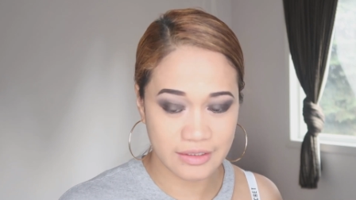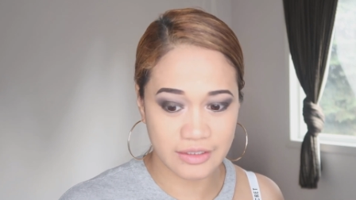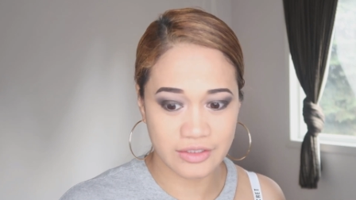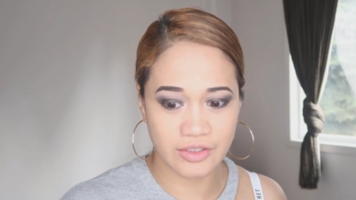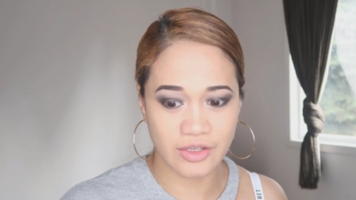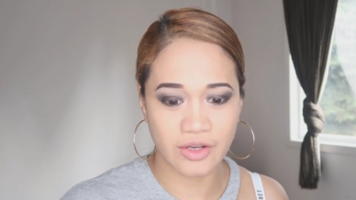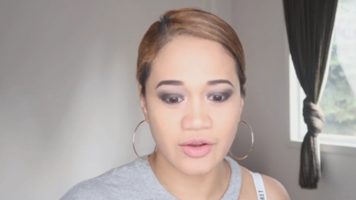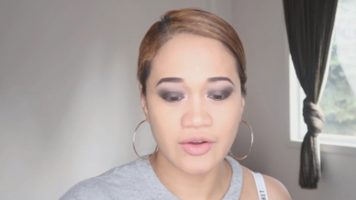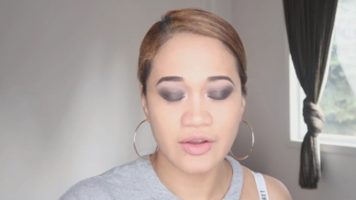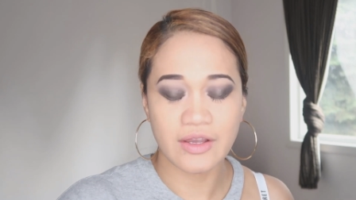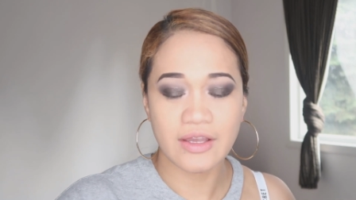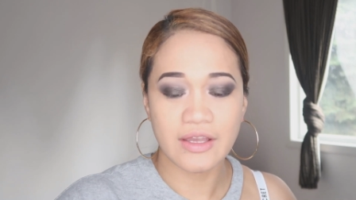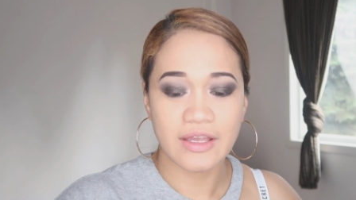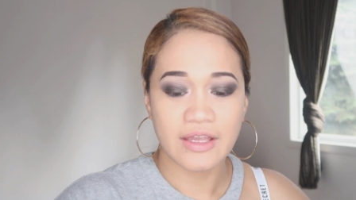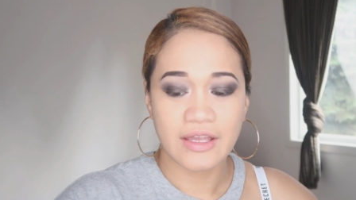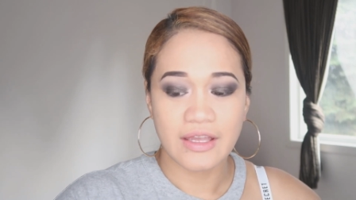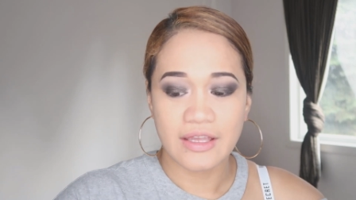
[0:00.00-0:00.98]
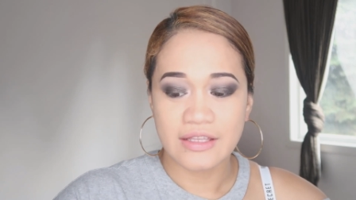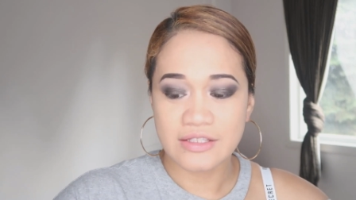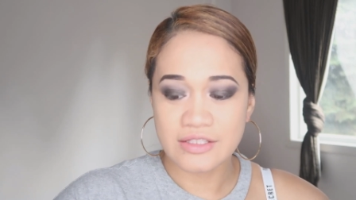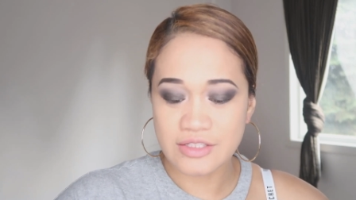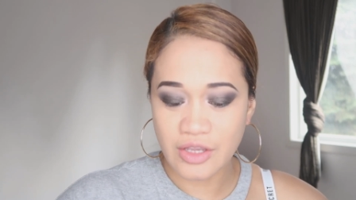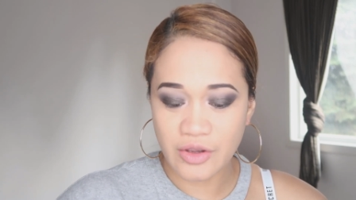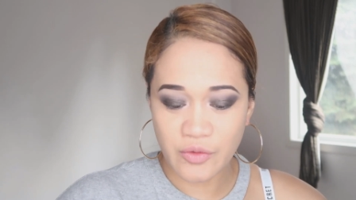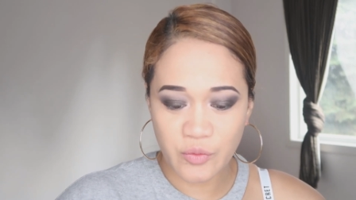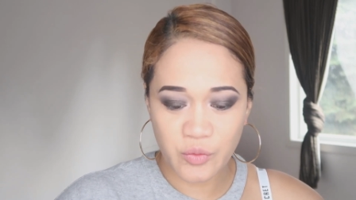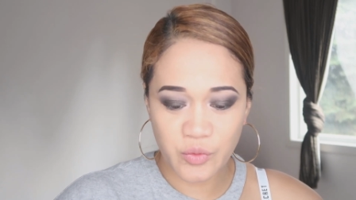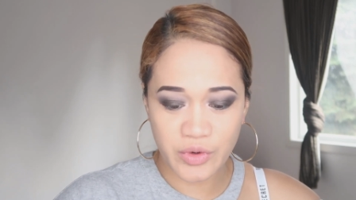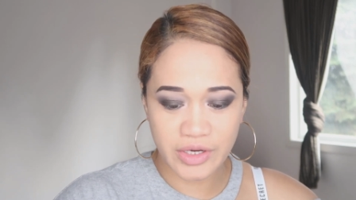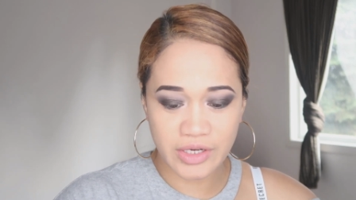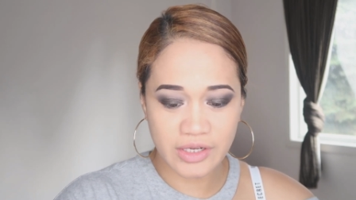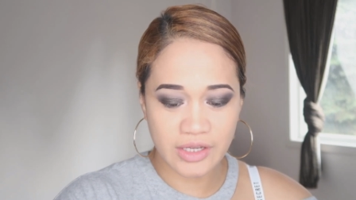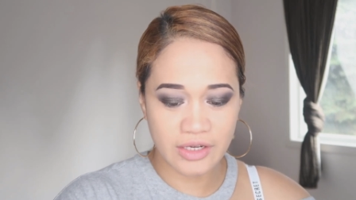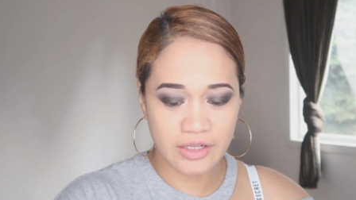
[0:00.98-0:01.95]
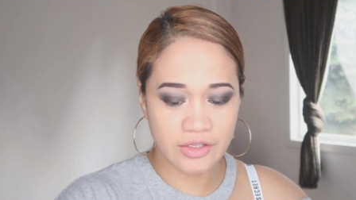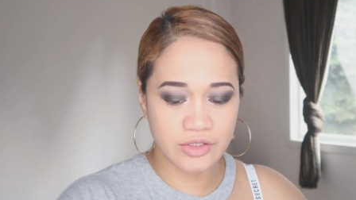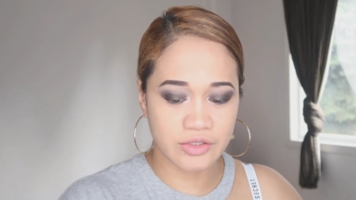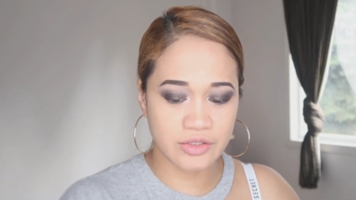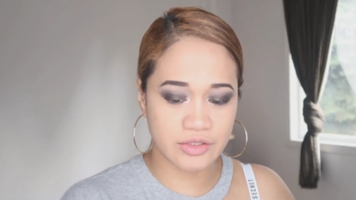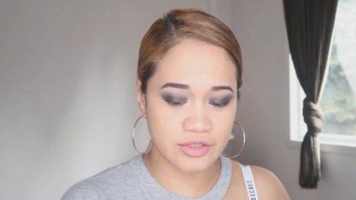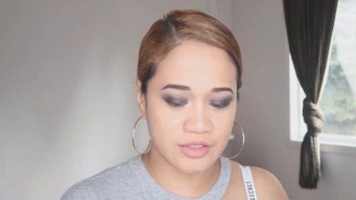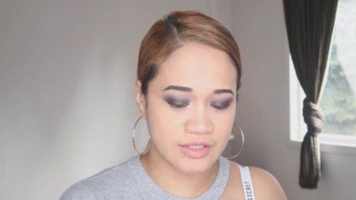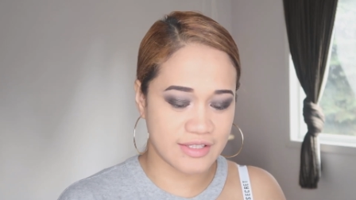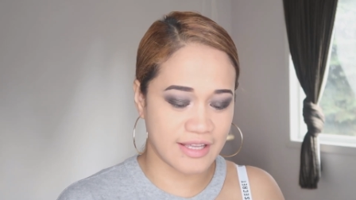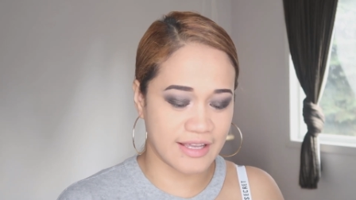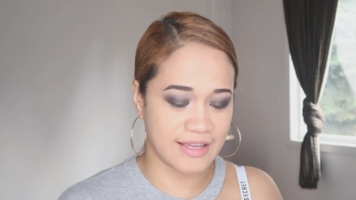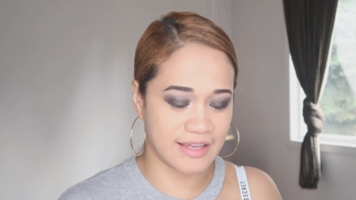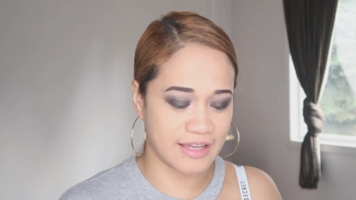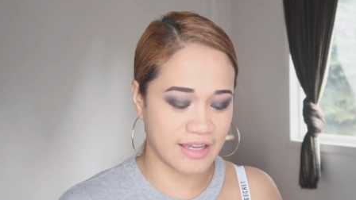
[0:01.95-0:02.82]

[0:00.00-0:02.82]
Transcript: There you go. So we're gonna use,